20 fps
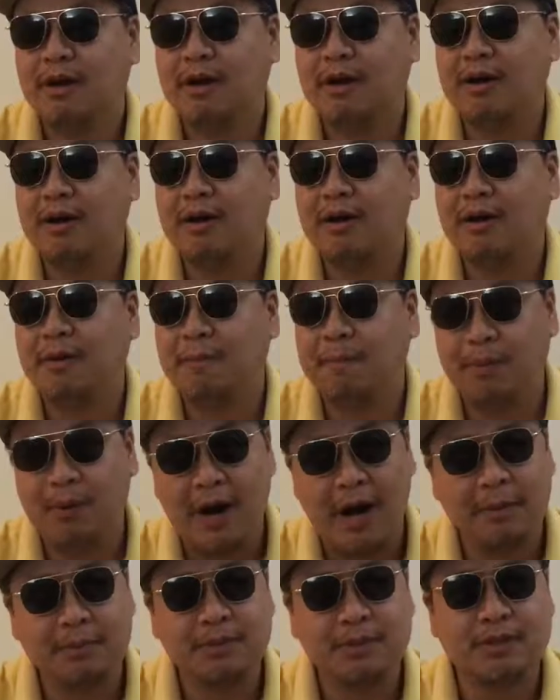
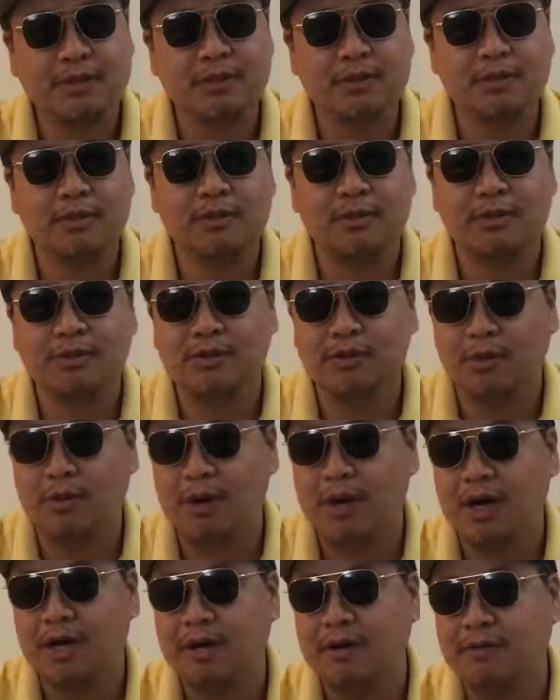Props to
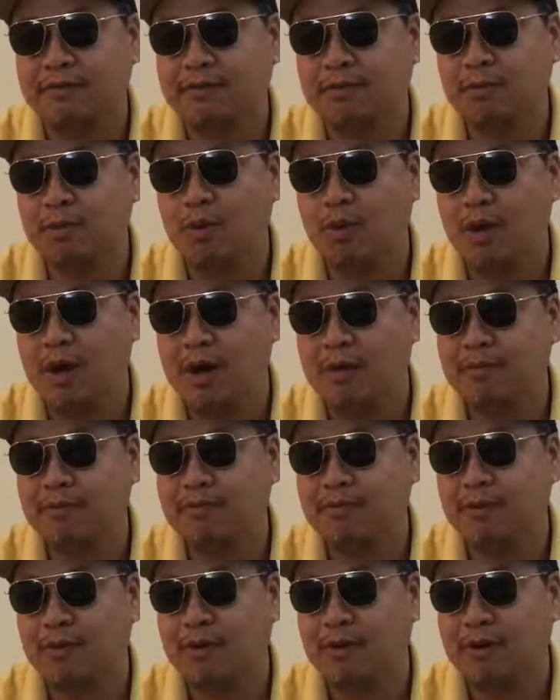Joanna from Guam
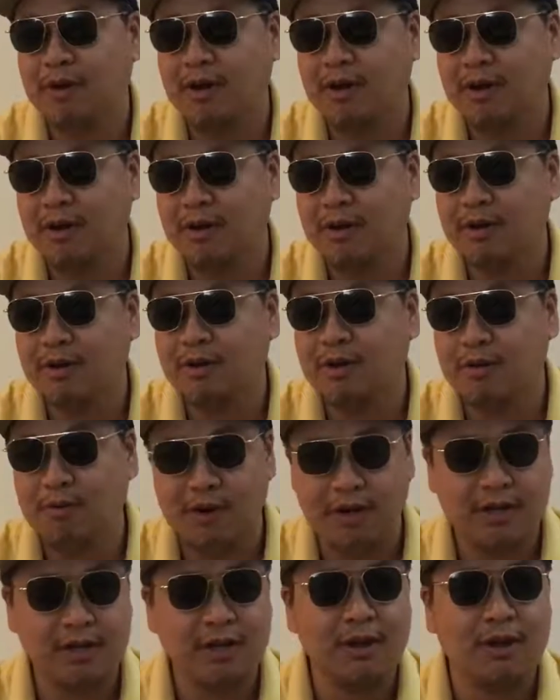for
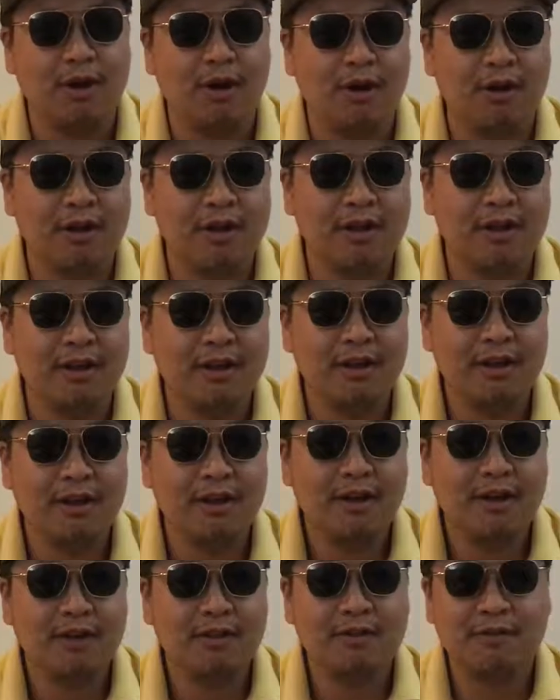correctly calling
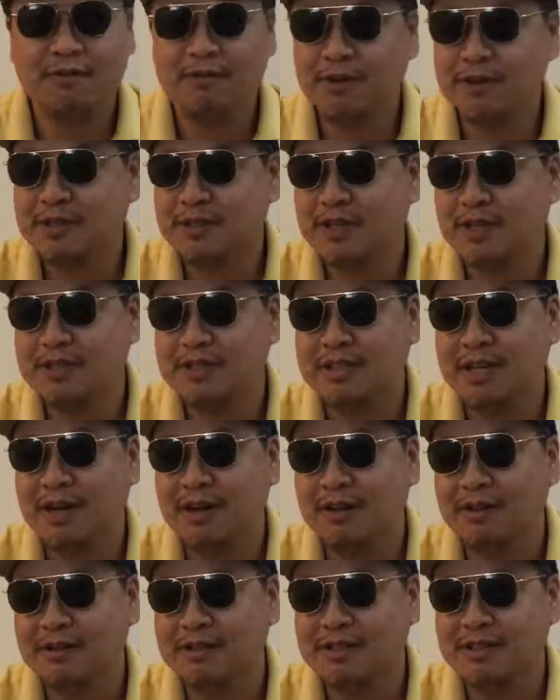the first
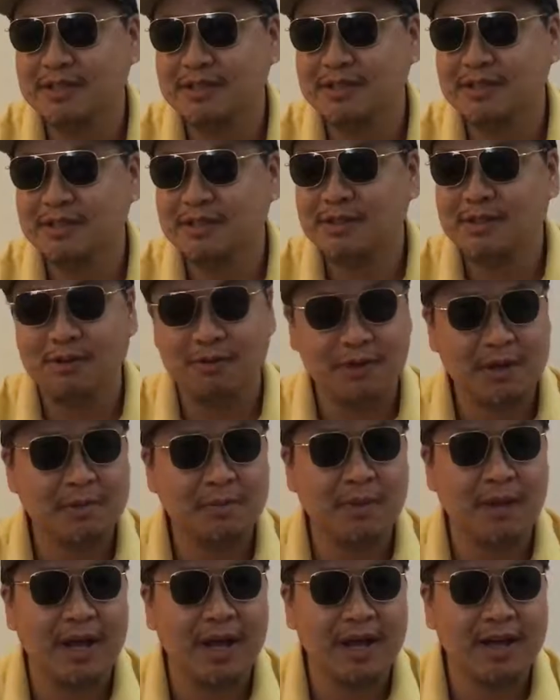touchdown of the season, Tariq
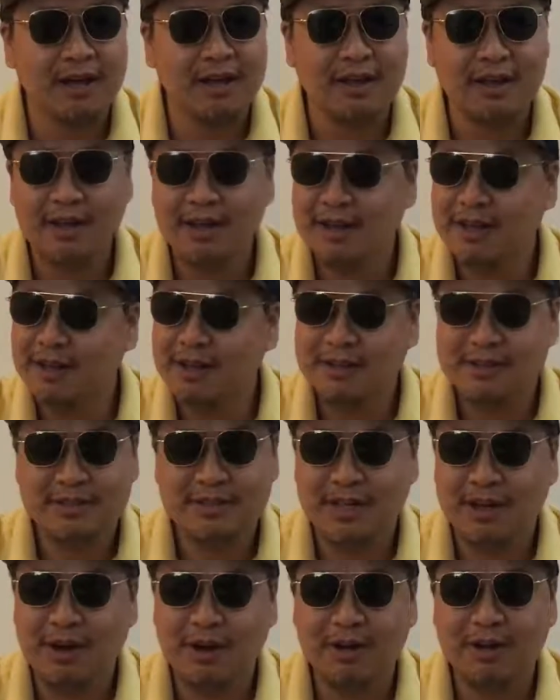Black.
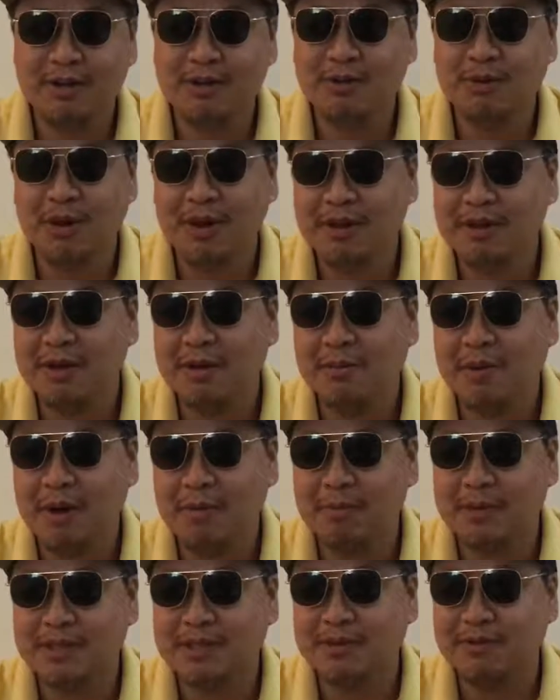She hardly knew anything
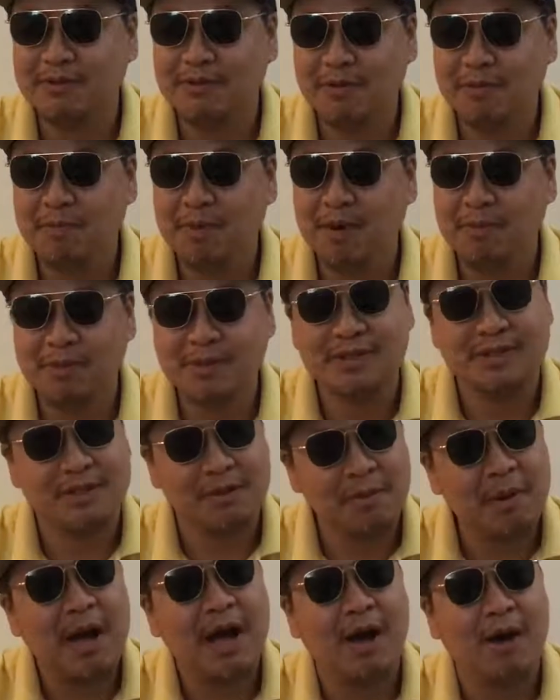about Michigan football, but
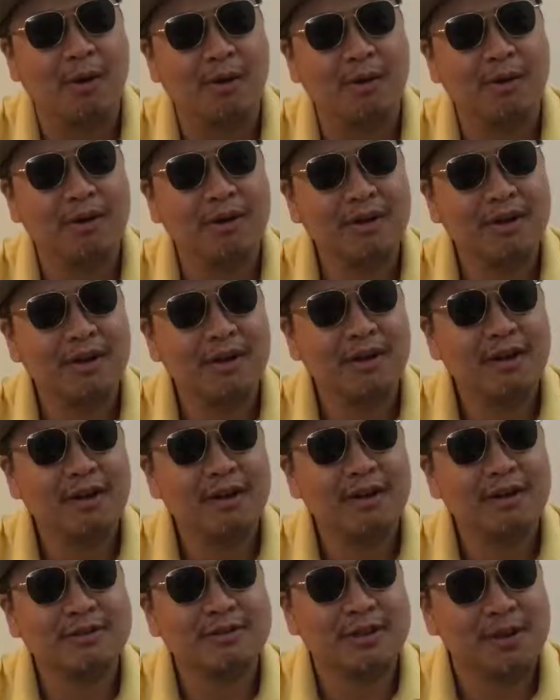somehow
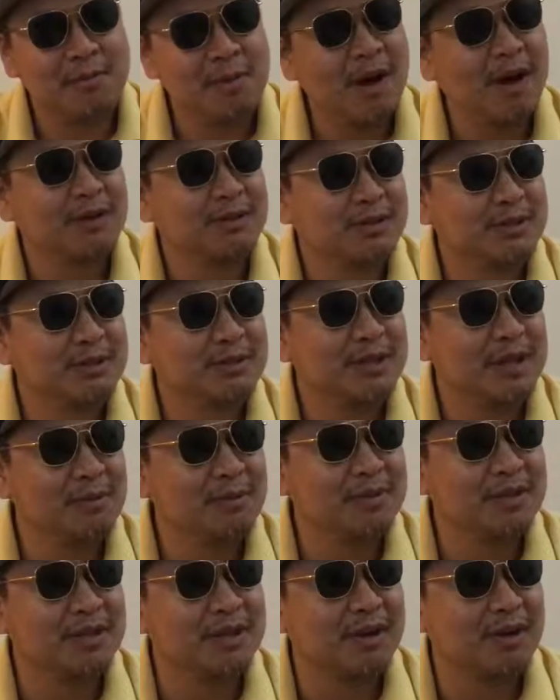she was
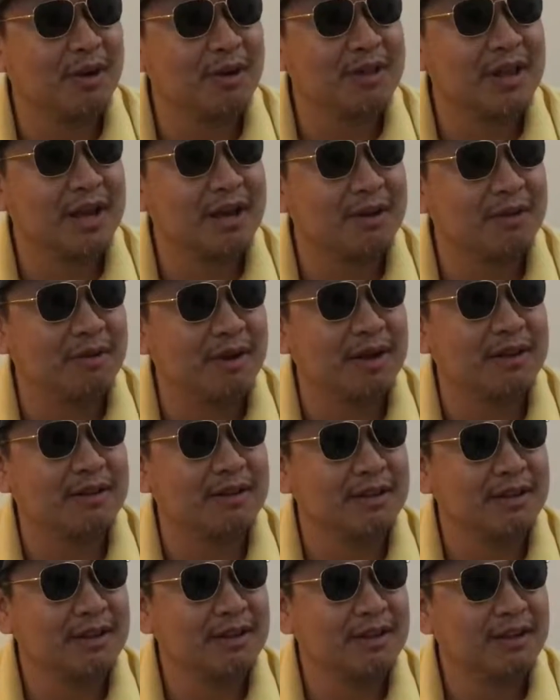able to call that
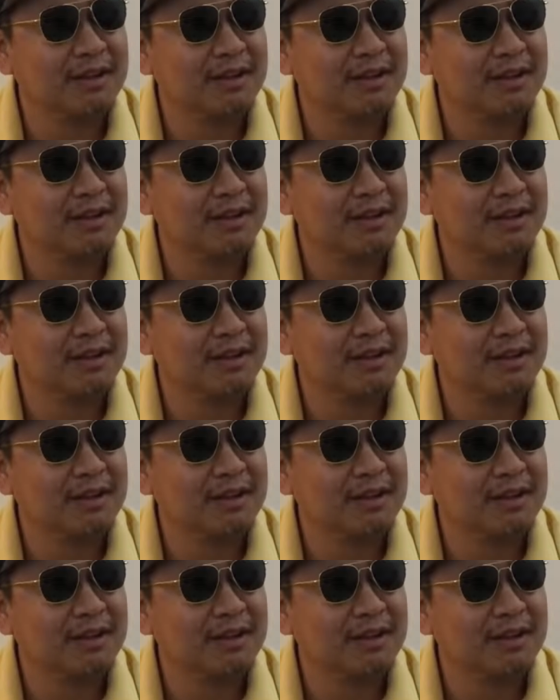correctly.